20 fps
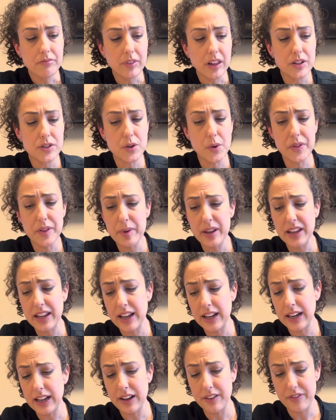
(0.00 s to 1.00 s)
So in the
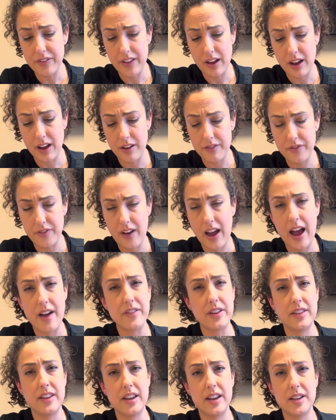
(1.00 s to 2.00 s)
beginning of
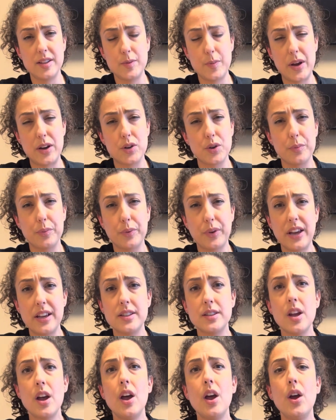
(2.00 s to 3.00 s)
having the expander in
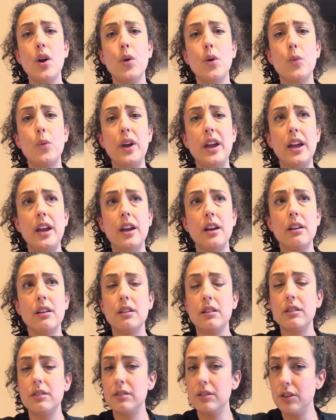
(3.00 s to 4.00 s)
place, we
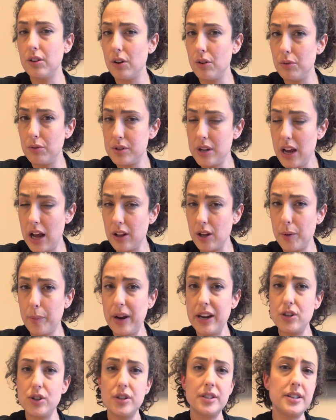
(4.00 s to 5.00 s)
tell our
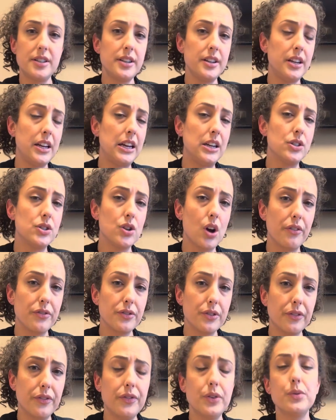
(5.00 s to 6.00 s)
patients to eat
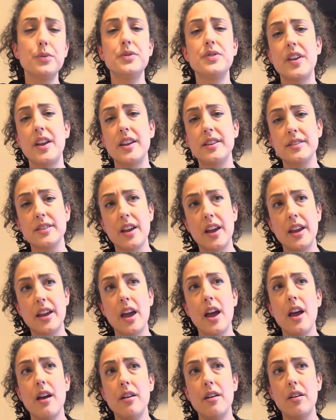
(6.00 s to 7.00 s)
softer foods, things like
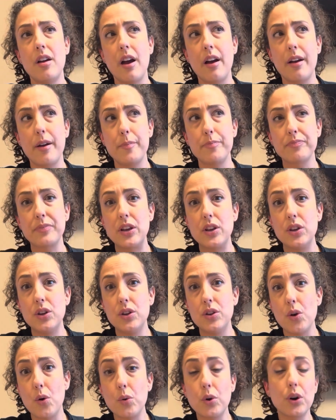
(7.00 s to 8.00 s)

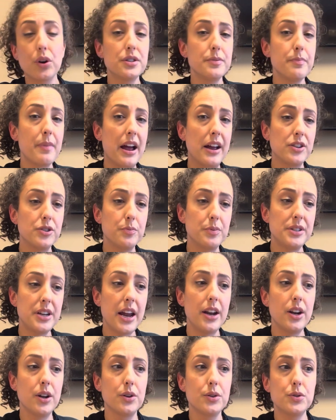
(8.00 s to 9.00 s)
yogurts, mashed
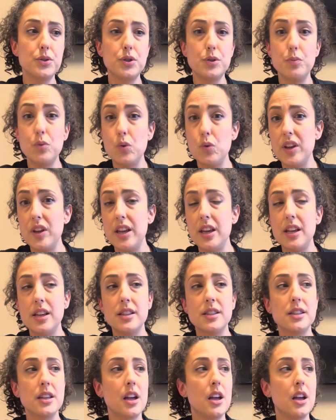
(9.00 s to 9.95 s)
potatoes, smoothies,